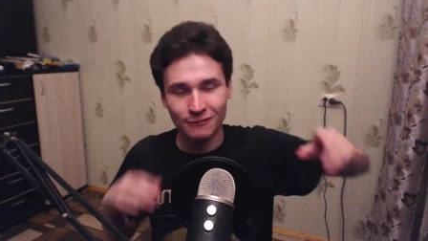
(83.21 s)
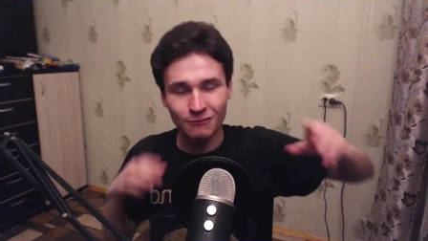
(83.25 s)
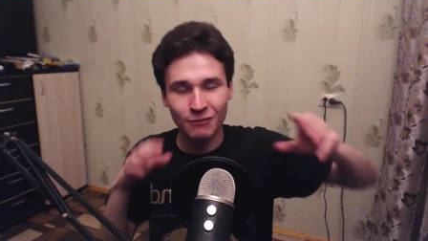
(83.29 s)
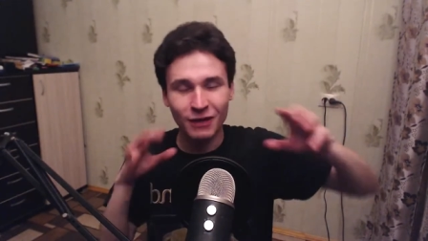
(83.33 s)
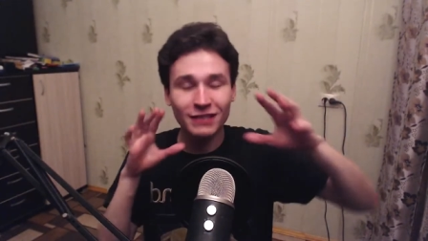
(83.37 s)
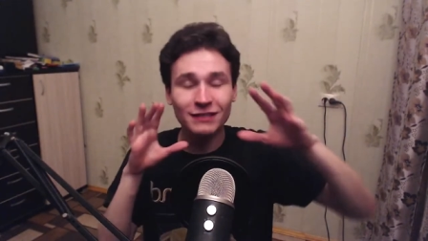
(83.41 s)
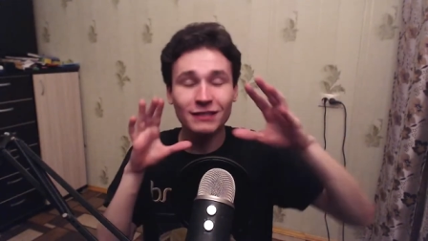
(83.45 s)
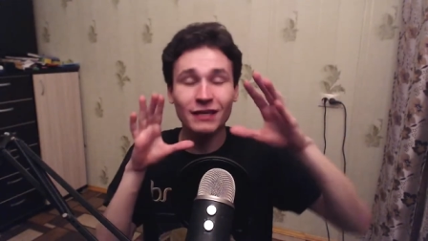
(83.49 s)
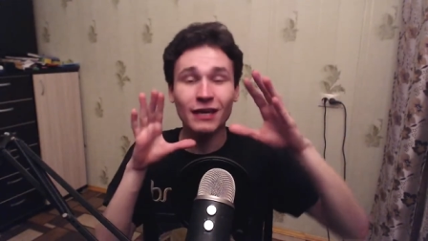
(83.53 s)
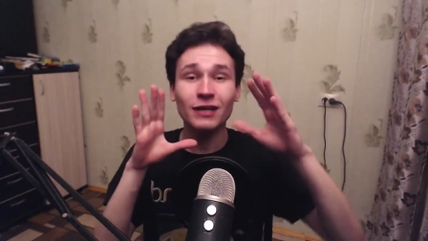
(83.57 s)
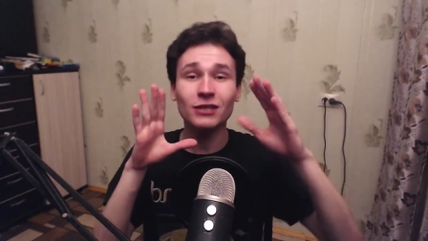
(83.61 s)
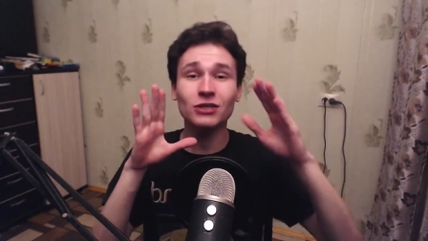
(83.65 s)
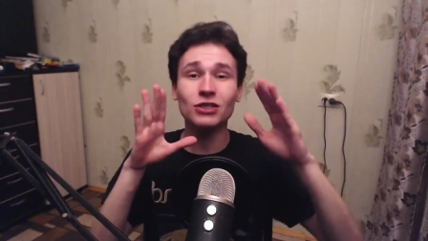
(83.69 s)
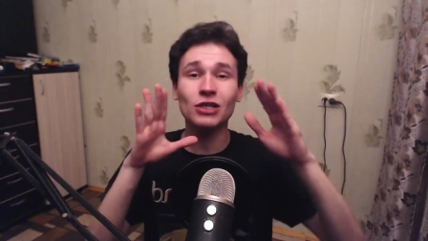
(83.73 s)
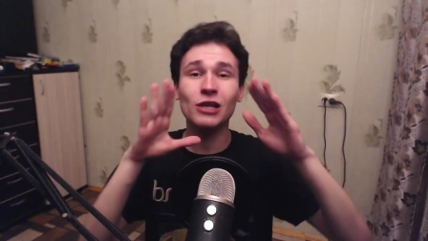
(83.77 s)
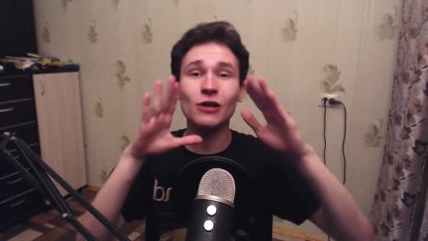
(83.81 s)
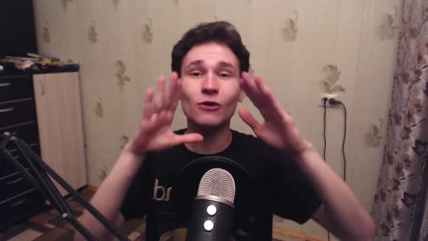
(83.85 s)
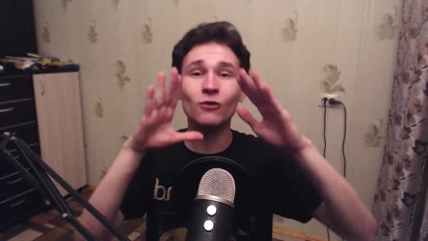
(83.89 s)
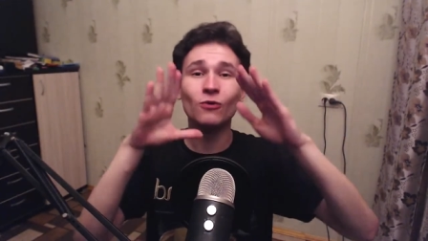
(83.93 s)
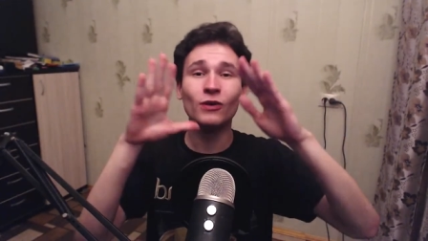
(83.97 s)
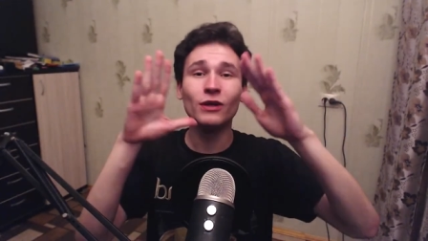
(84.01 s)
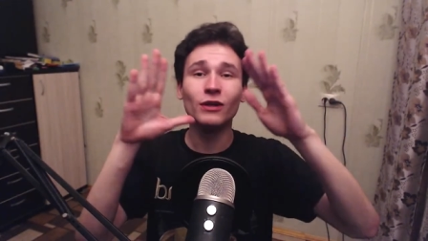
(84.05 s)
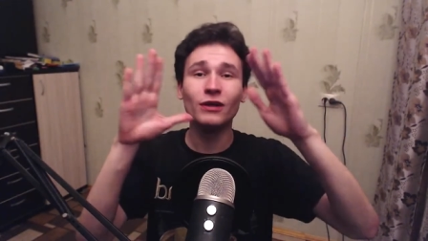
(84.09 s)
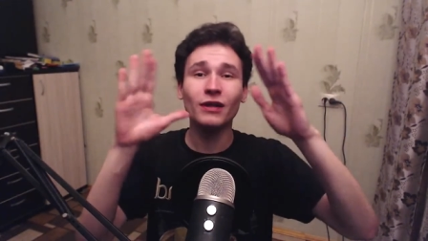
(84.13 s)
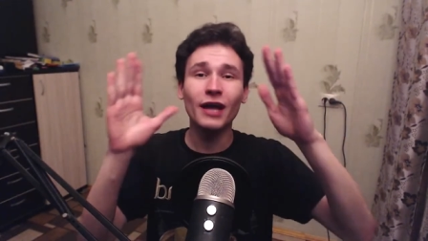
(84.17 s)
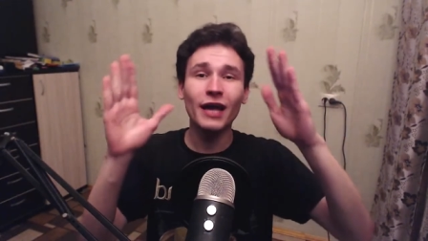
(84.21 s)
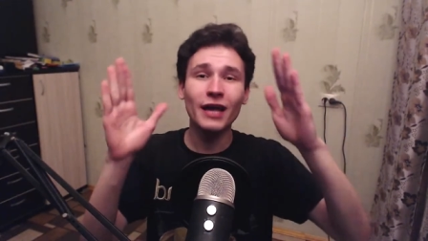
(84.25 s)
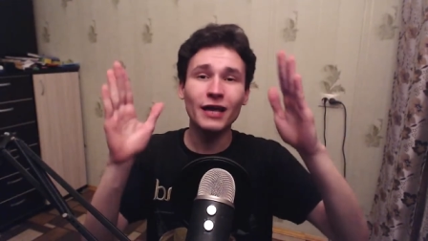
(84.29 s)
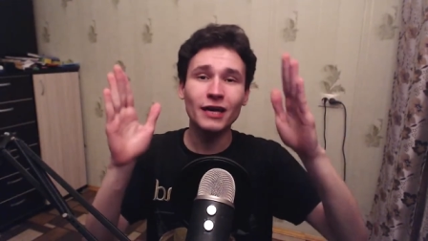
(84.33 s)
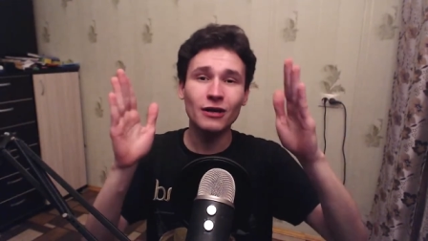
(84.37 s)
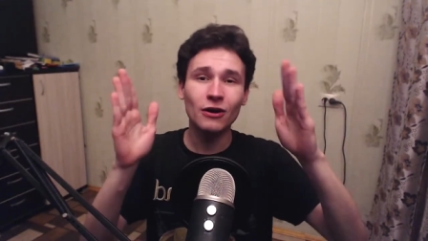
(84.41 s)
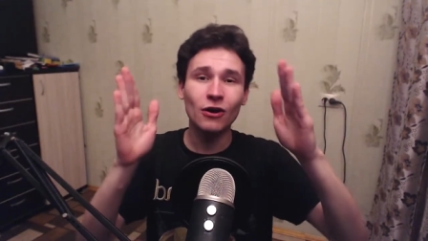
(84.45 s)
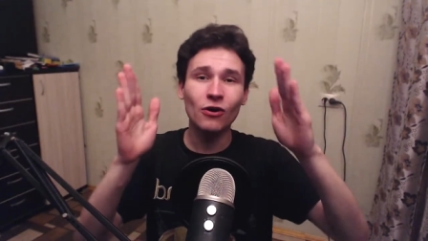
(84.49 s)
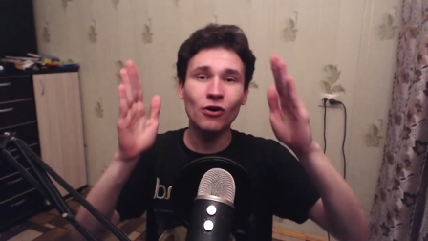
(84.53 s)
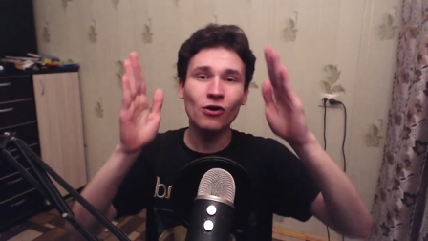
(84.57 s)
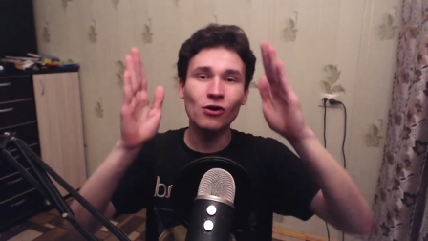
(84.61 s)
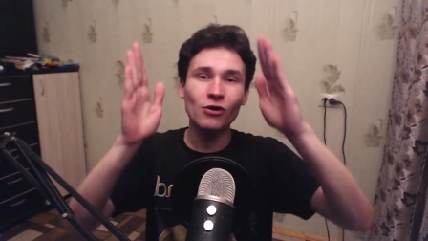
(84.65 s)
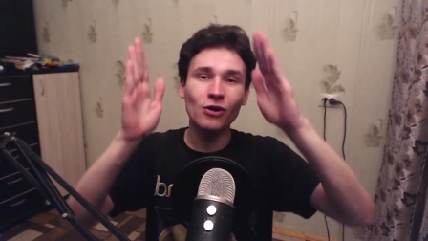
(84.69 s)
but actually we like
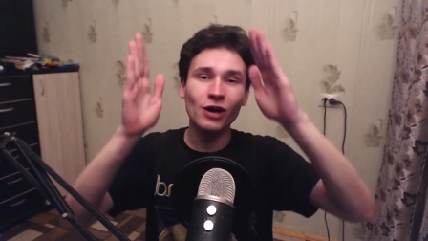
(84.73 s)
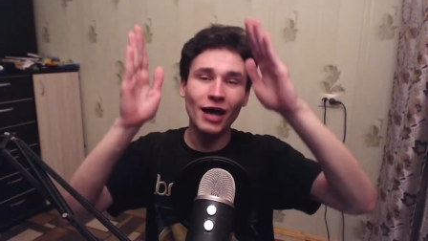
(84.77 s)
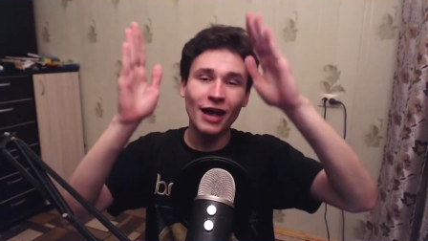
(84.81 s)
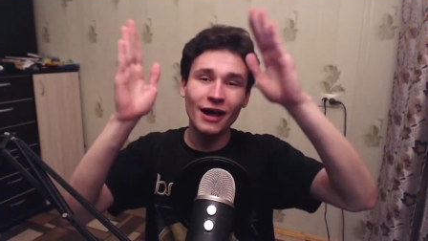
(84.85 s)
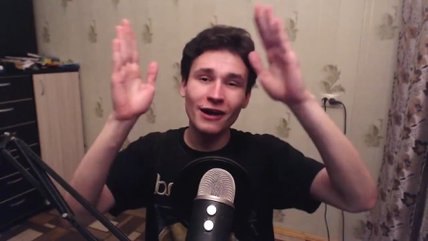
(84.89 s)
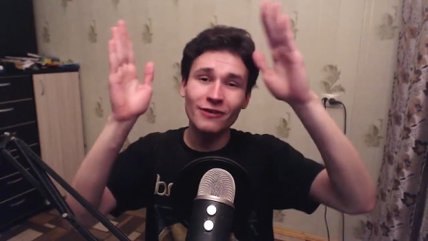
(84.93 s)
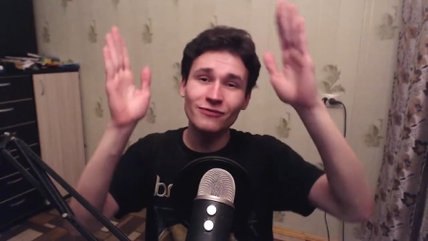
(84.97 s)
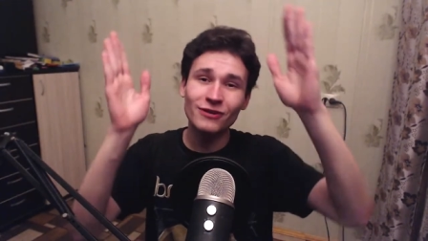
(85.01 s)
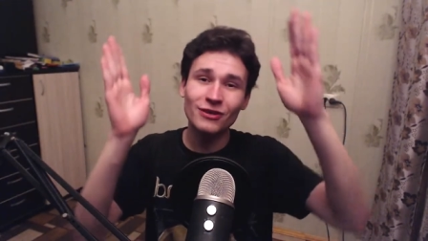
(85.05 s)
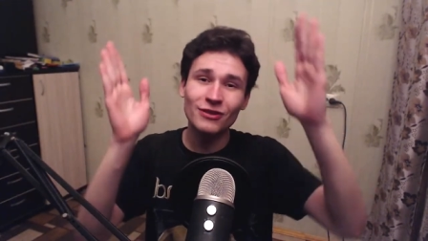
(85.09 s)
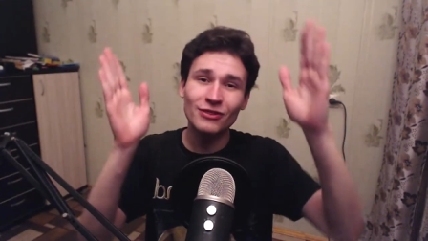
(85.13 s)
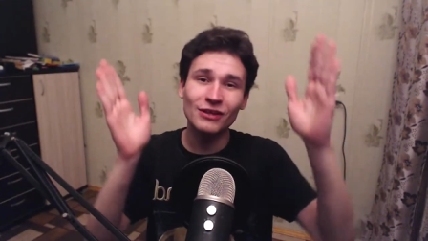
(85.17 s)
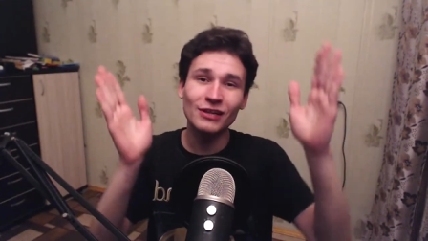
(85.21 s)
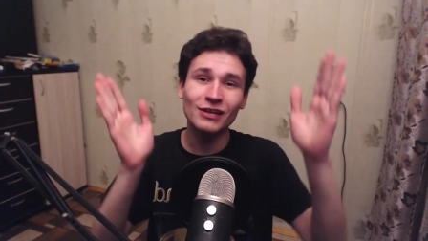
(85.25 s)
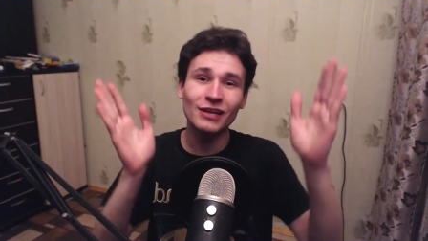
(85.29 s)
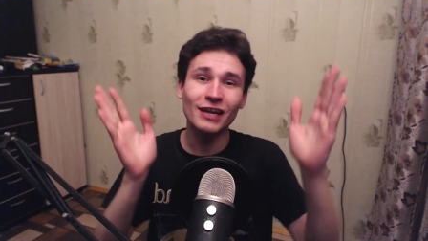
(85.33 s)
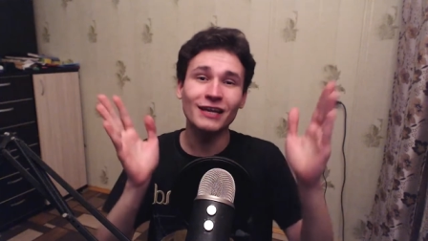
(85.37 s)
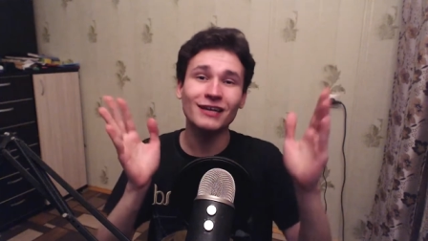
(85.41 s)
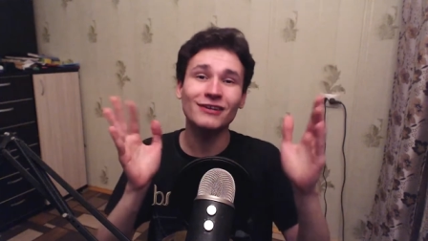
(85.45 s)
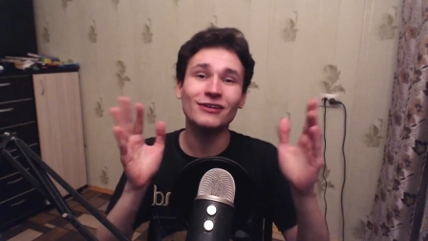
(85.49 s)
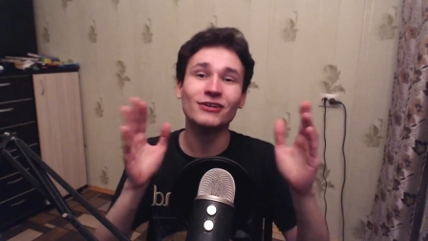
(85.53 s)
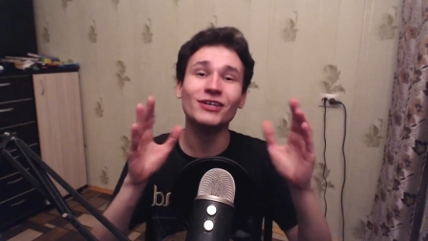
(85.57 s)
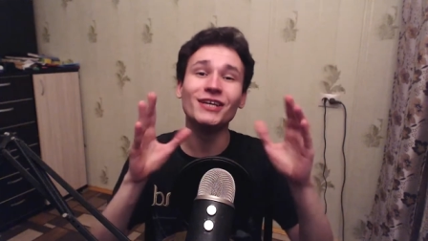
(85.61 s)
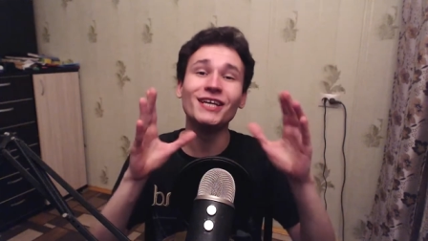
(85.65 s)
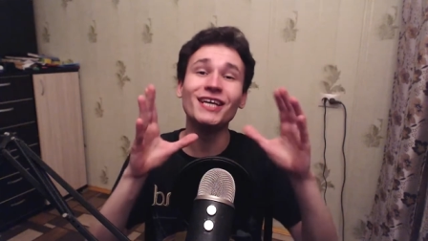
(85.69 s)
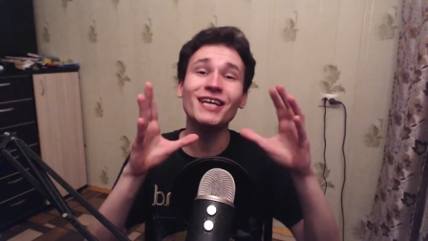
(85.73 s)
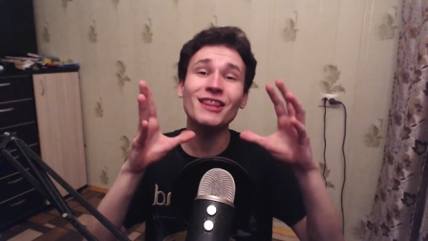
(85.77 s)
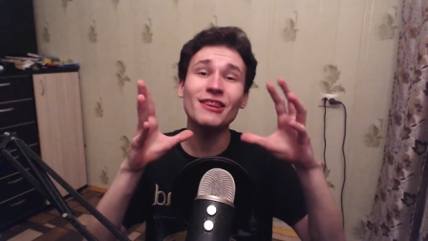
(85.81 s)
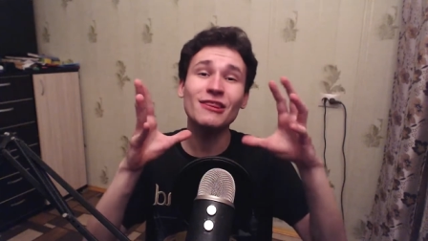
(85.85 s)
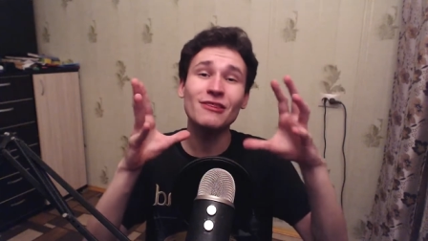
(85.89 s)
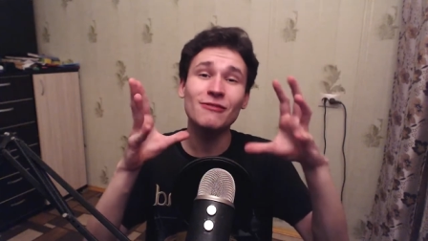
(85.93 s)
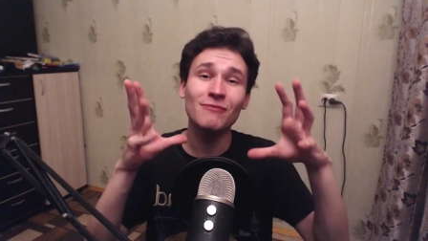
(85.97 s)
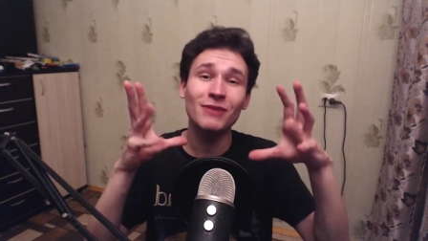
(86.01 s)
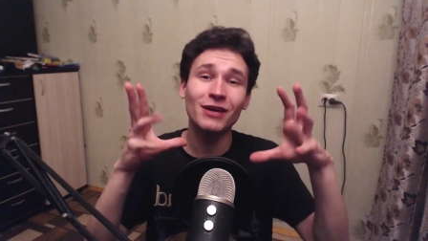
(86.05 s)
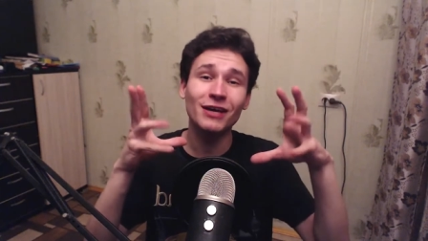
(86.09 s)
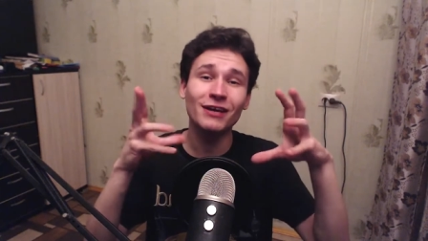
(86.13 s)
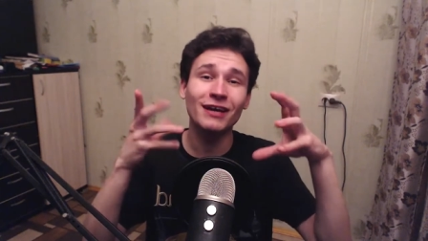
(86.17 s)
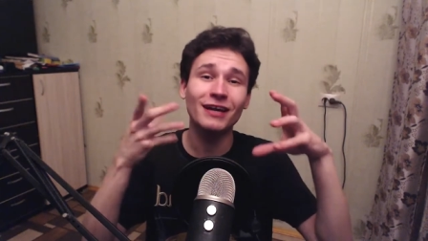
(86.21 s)
all everything like
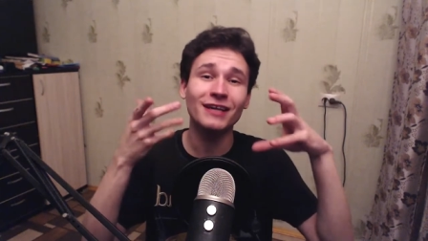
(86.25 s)
rhythmic